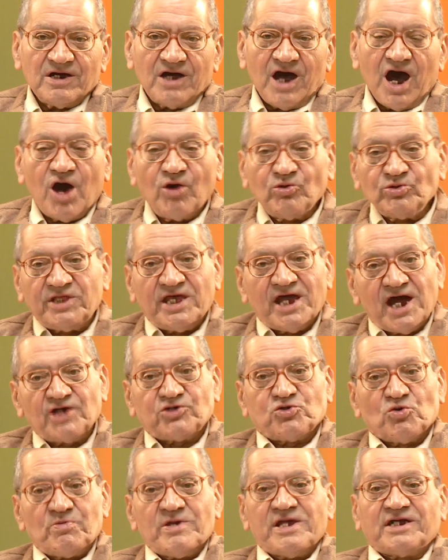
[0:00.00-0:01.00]
how they
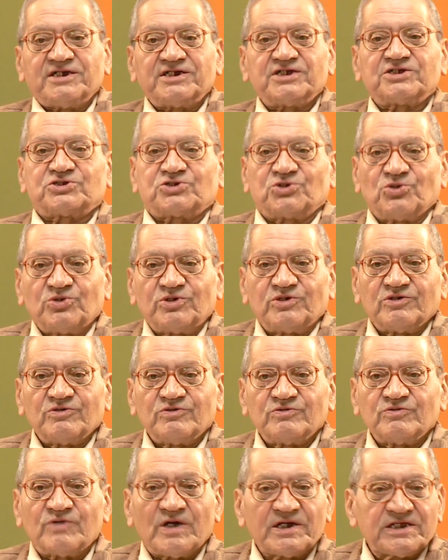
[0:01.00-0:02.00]
are to be understood,
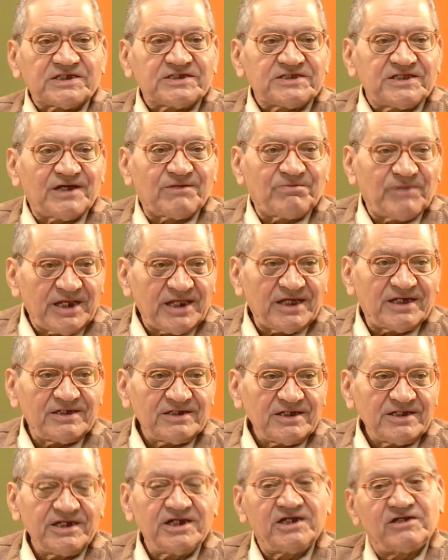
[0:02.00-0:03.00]
what is their
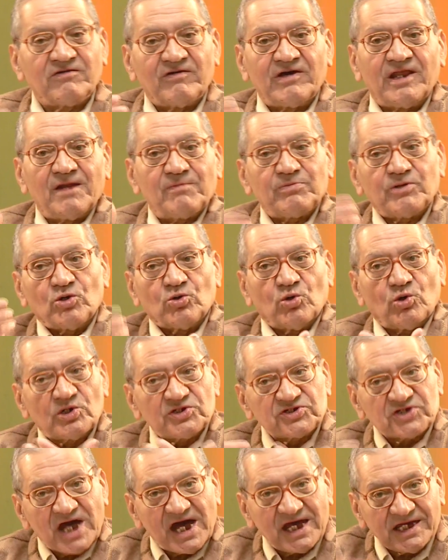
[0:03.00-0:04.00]
meaning. He developed a
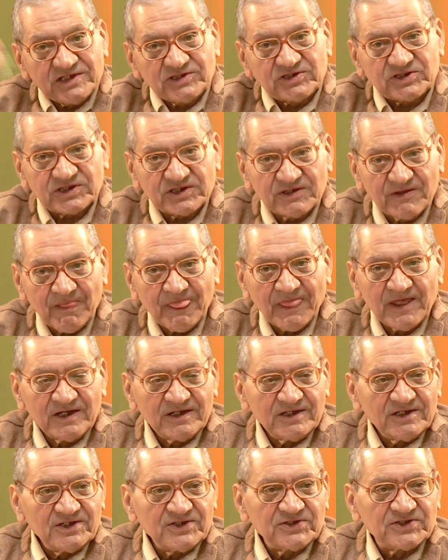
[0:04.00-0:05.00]
whole science
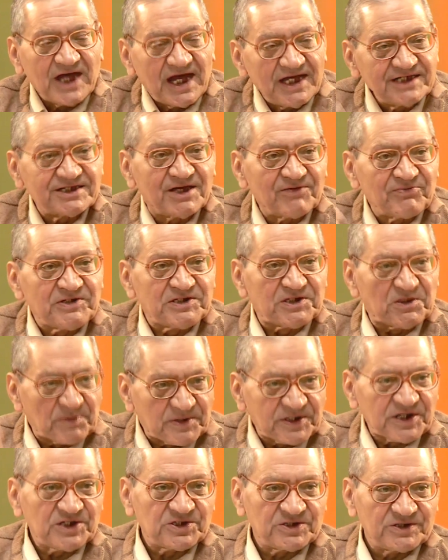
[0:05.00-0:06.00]
of
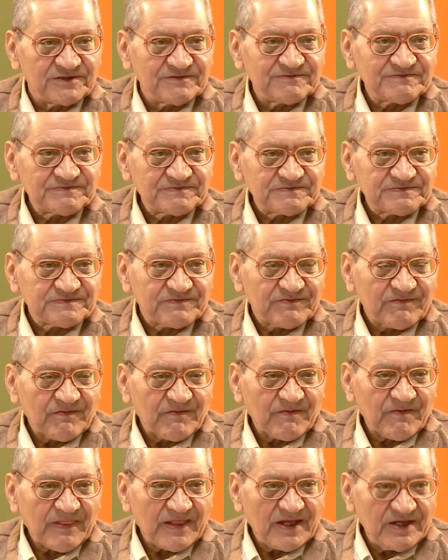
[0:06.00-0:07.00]
interpretation.
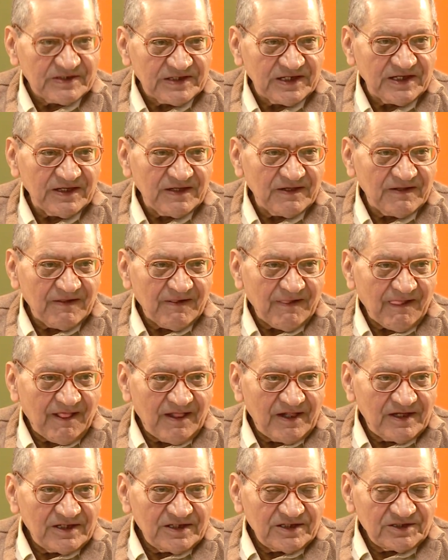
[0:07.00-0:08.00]
You see?
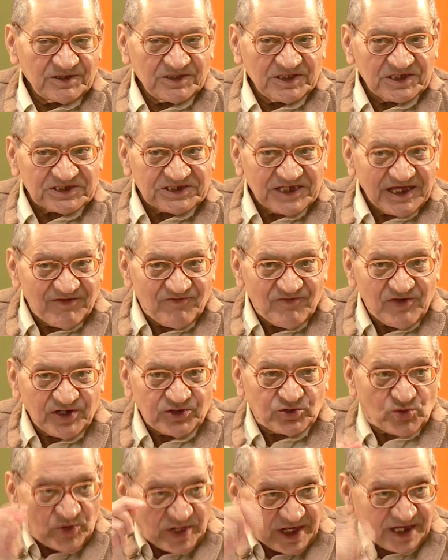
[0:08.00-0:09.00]
In the same way
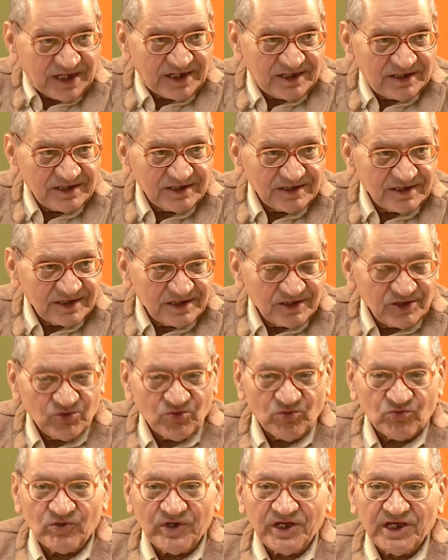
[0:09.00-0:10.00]
today,
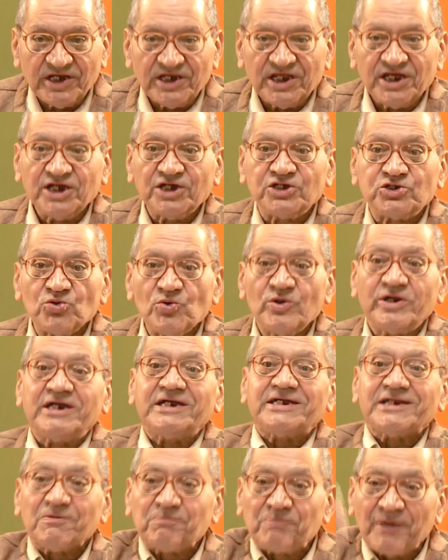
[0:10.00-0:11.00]
we need to
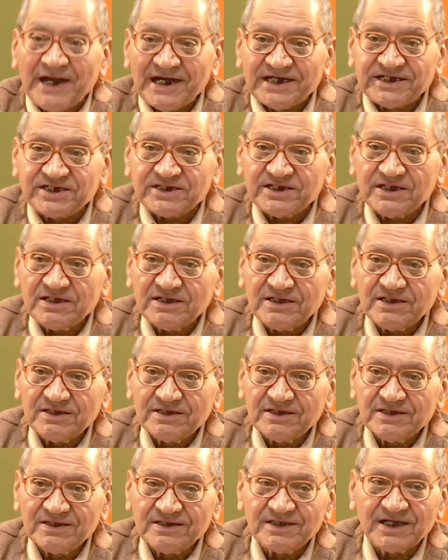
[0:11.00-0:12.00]
interpret
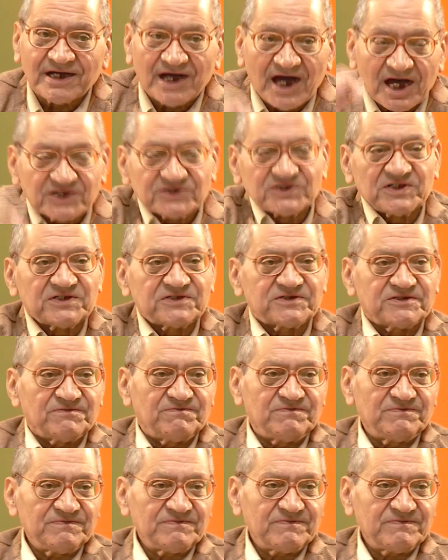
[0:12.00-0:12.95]
the caste system.